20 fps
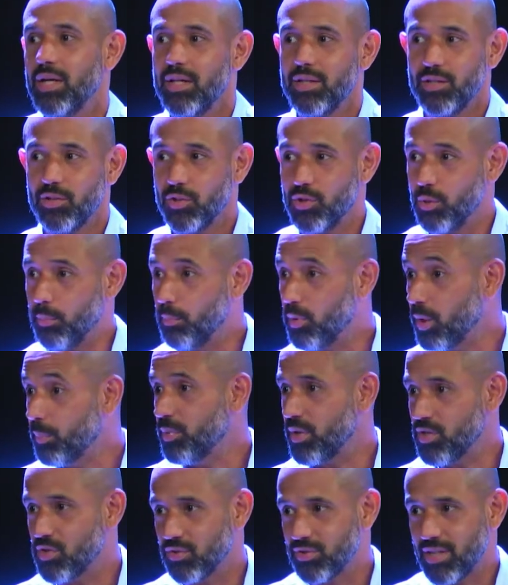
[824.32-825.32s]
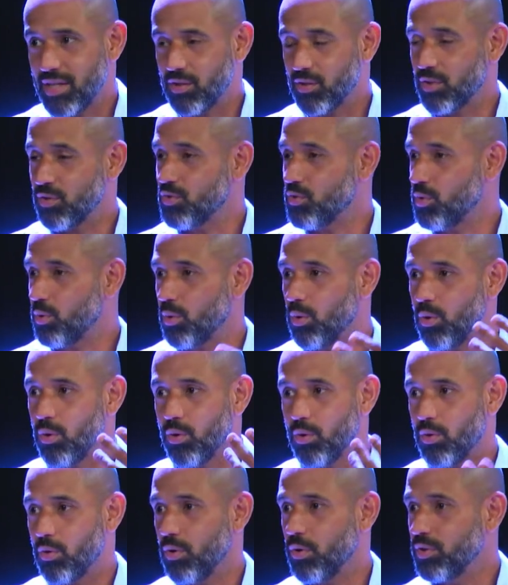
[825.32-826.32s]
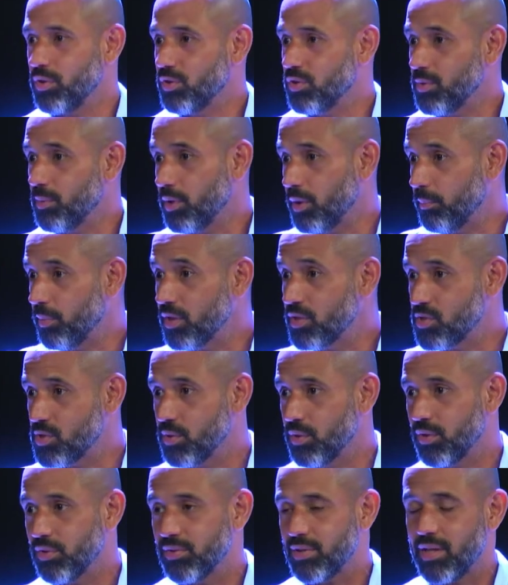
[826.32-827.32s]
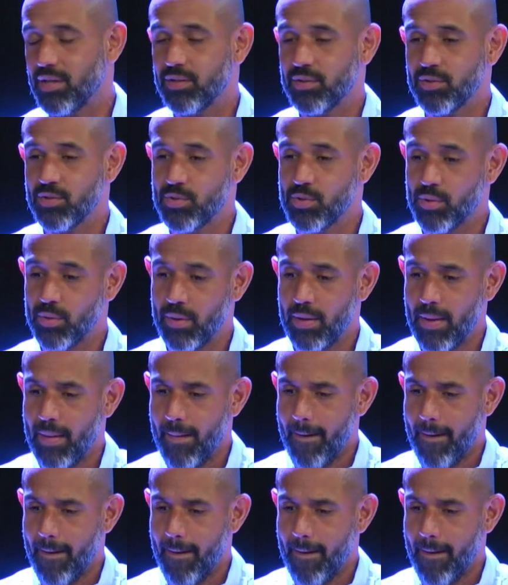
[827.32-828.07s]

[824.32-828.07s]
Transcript: you know, your blood pressure is out of control or your blood sugar is out of control.